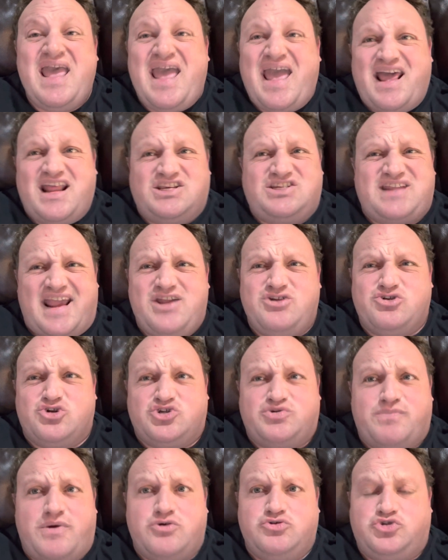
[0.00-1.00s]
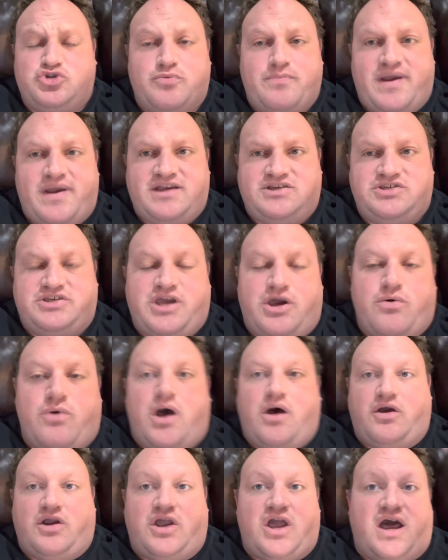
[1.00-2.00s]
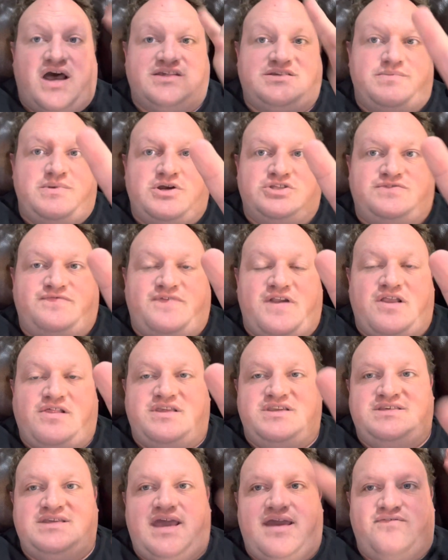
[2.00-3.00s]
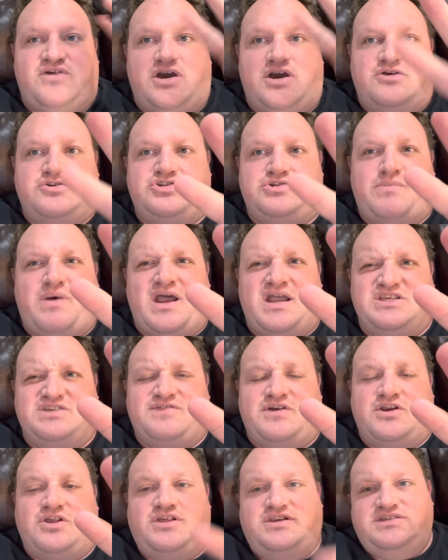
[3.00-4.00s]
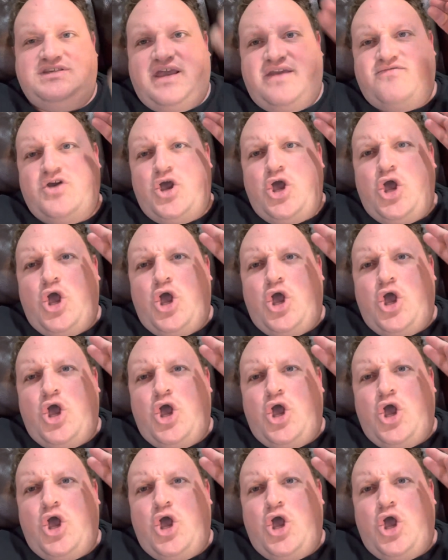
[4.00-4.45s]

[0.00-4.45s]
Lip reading: And it's dangerous mostly in Mexico. Cozumel is fairly safe. Costa Maya is fairly safe.